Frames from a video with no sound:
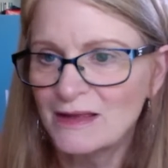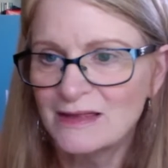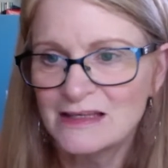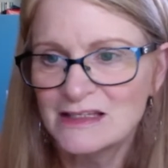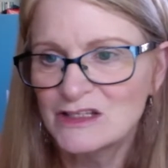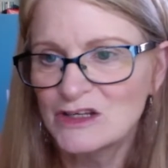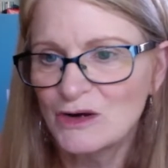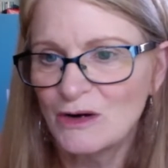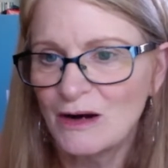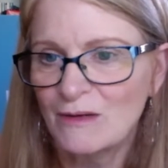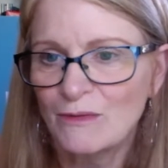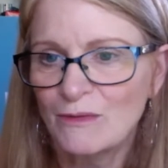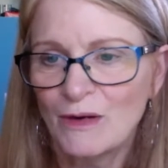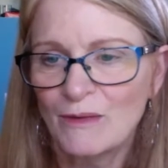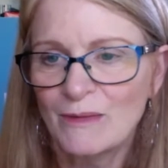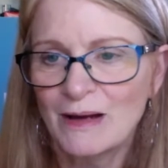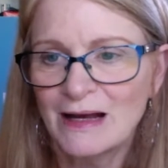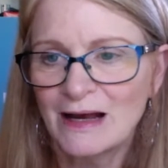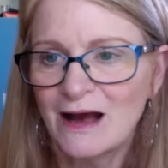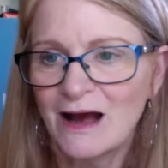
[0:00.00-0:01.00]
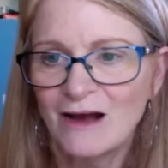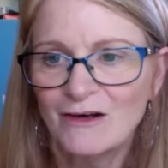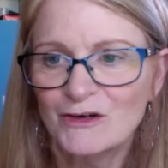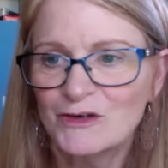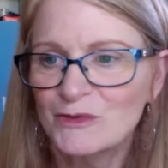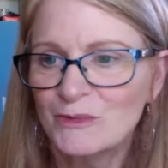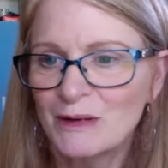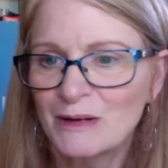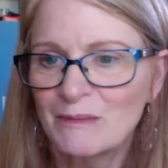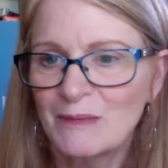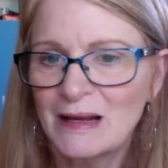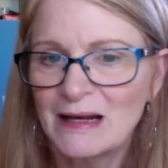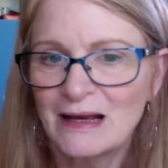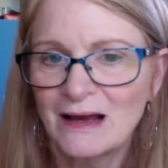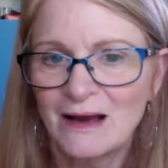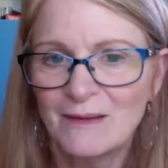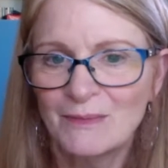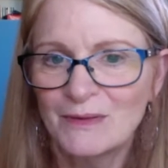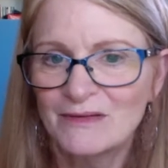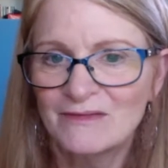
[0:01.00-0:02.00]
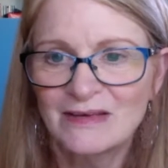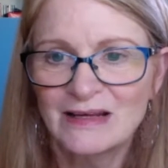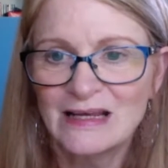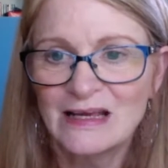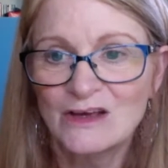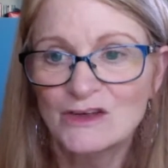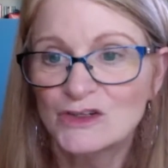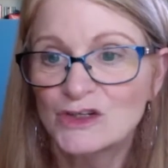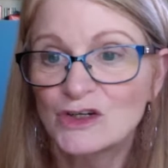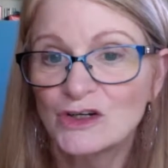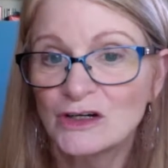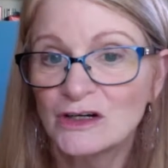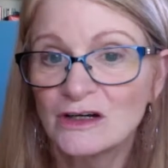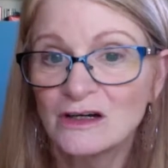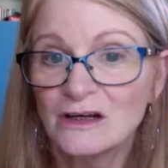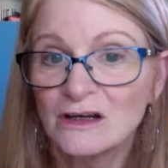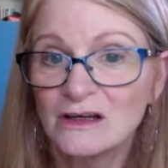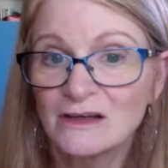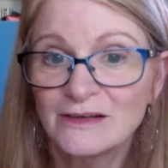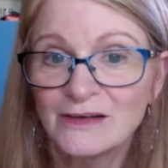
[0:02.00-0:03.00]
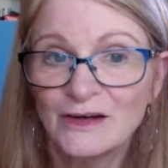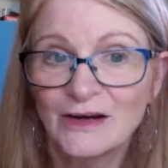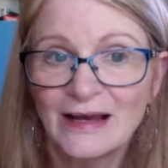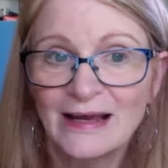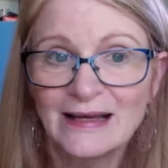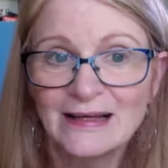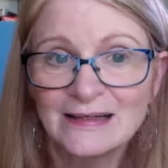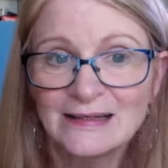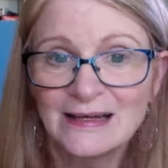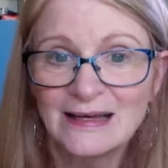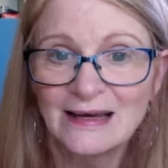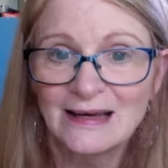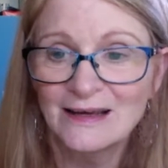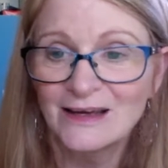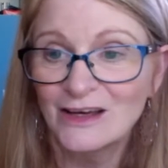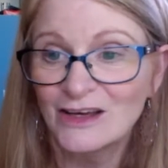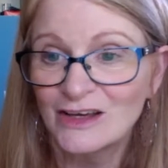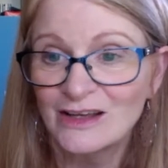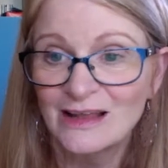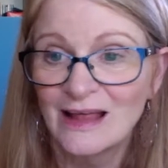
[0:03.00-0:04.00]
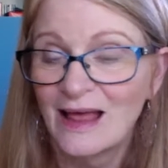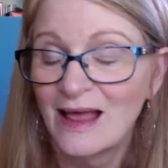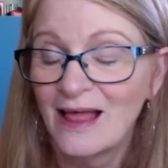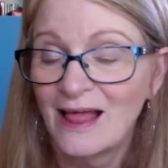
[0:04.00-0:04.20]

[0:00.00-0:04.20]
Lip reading: This year, I wrote my congressman, made a couple of videos. Girl, you're hitting it.